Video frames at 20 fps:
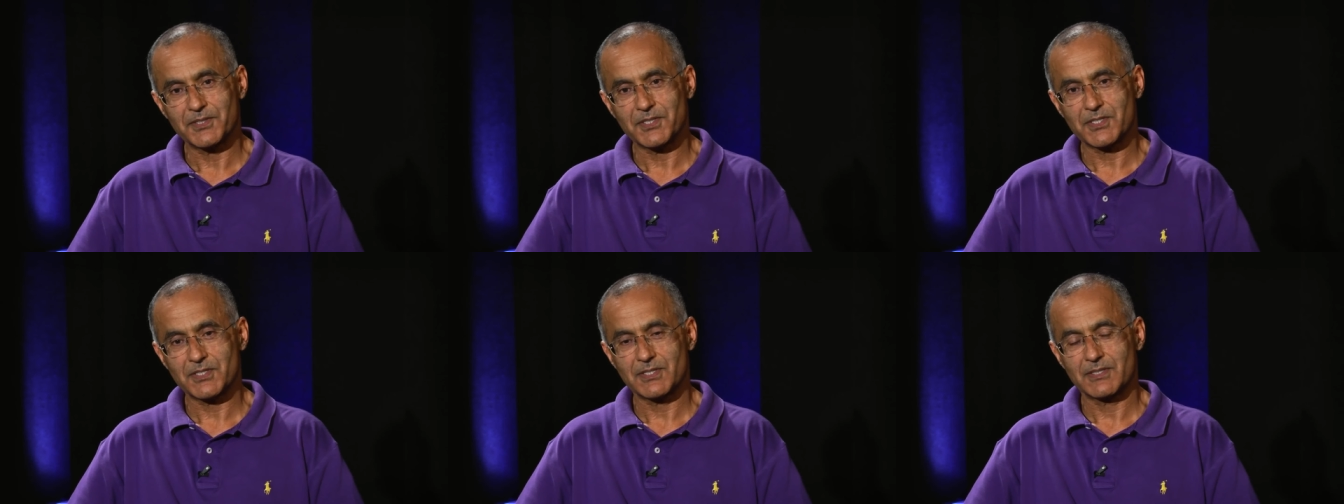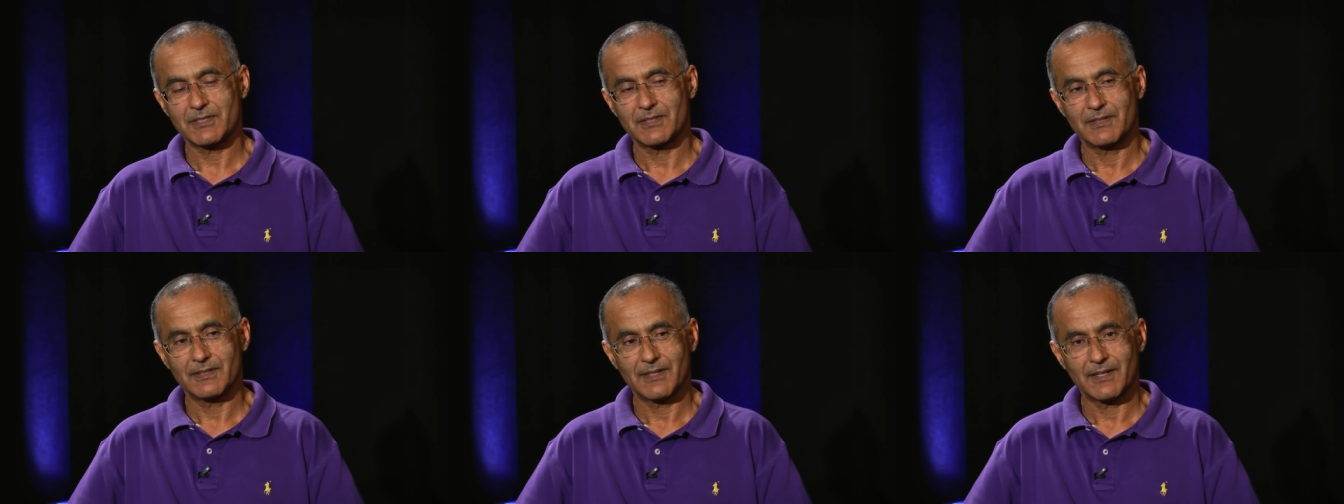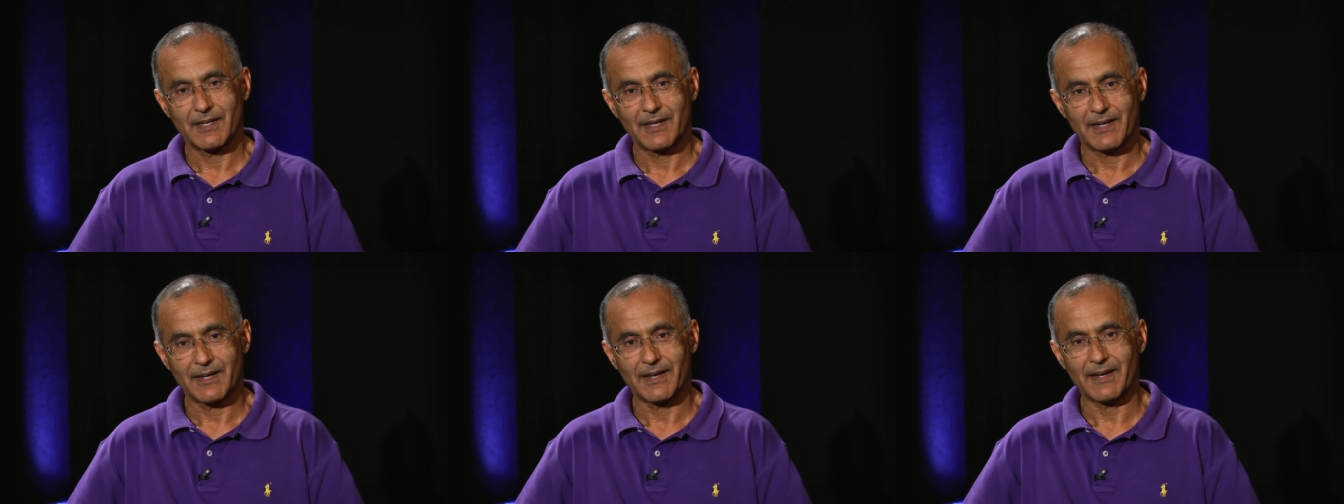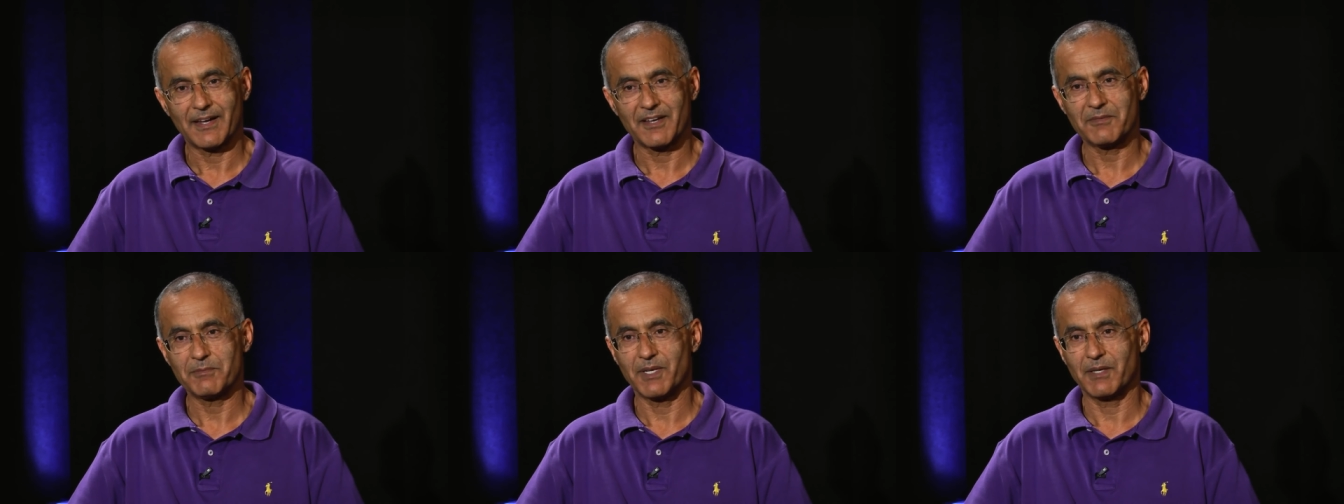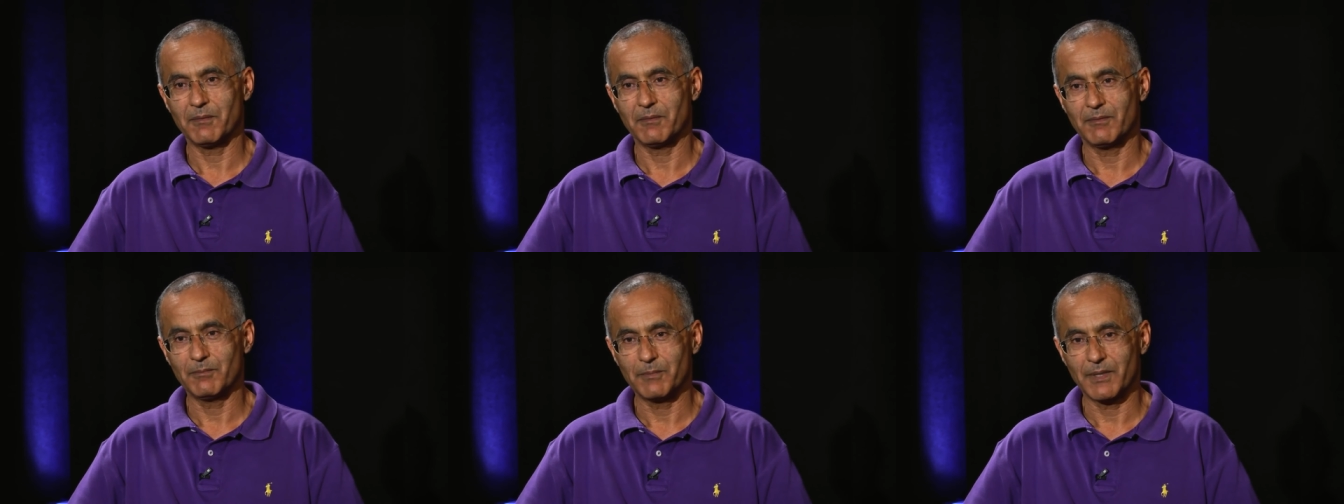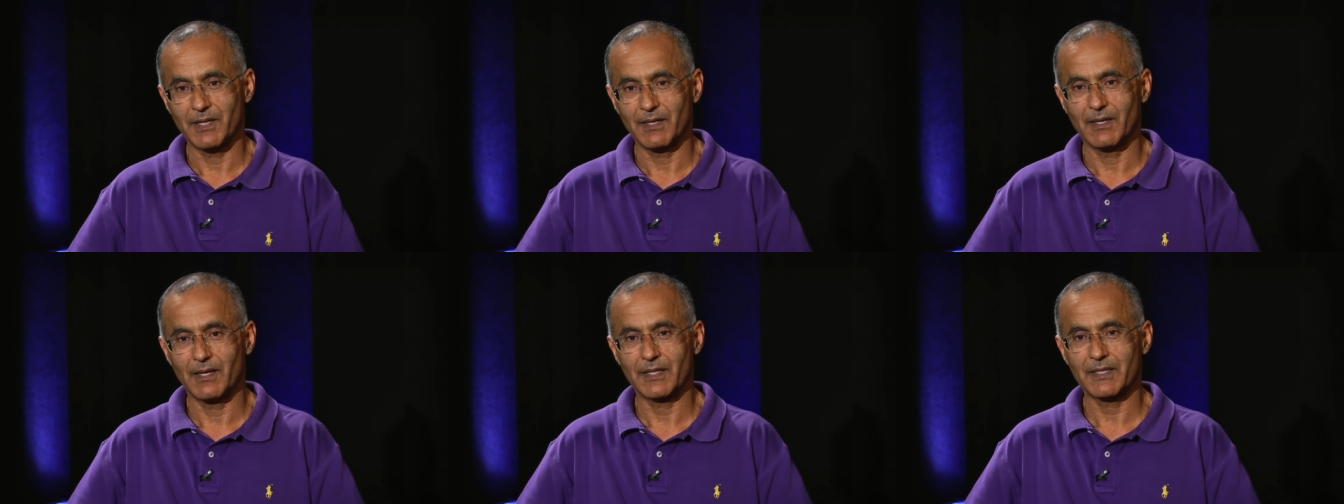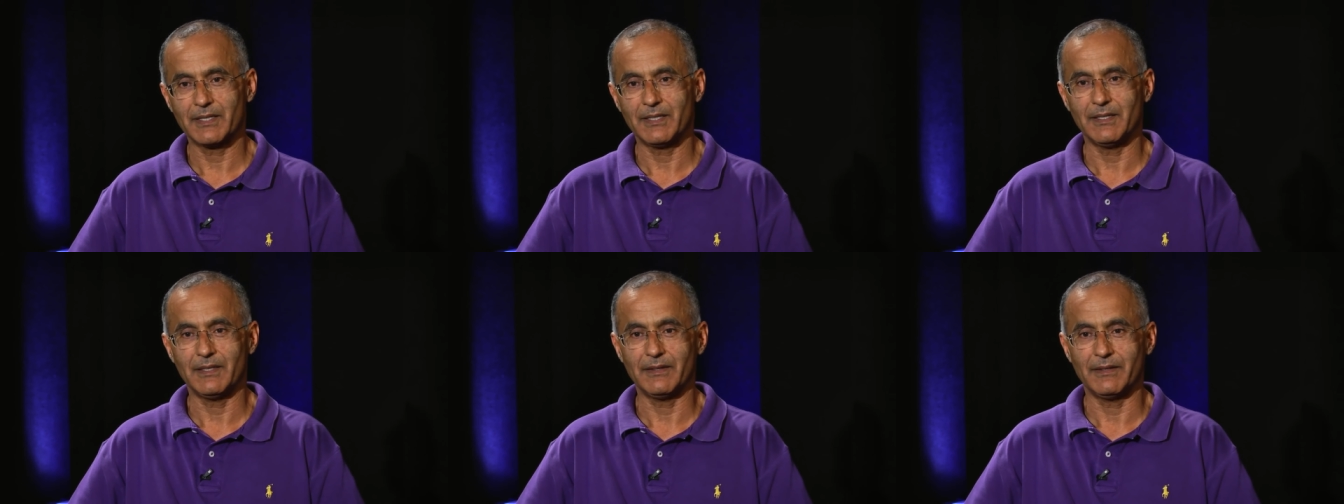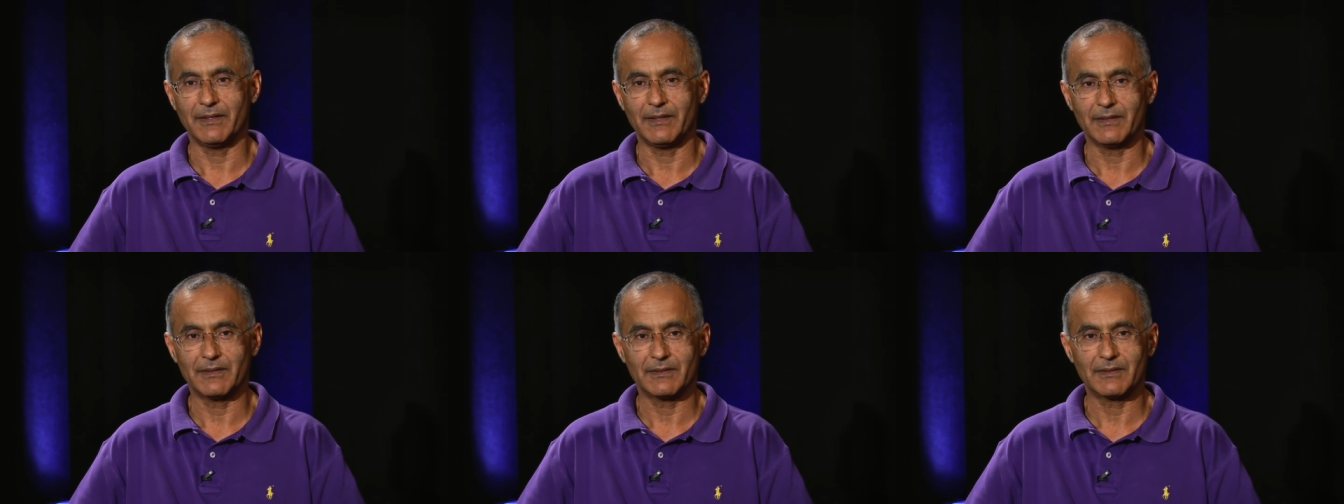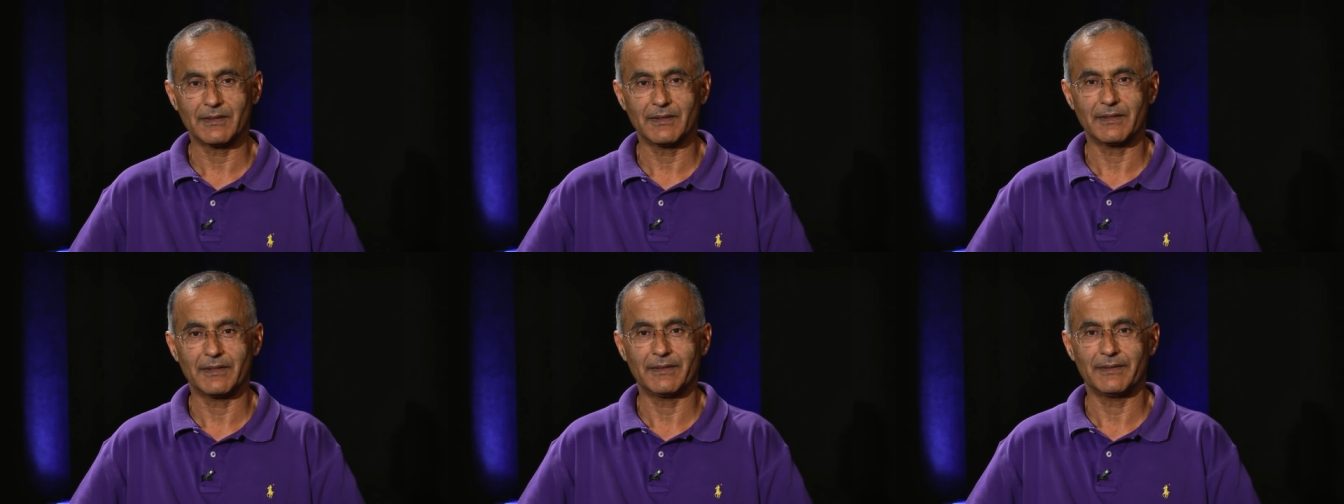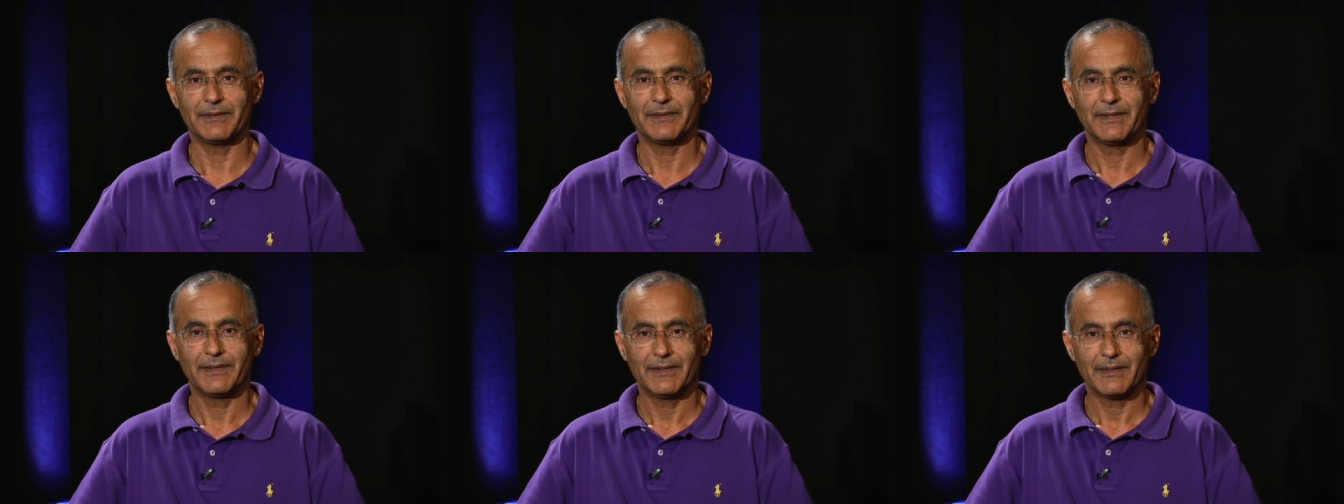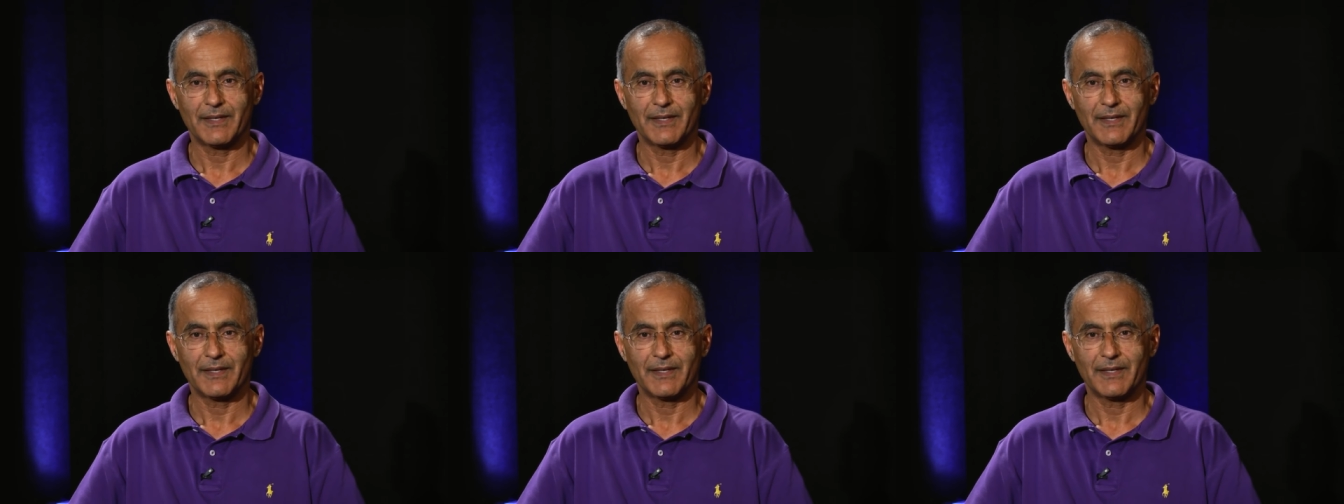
Which others, is unusual. I've been been lucky that uh,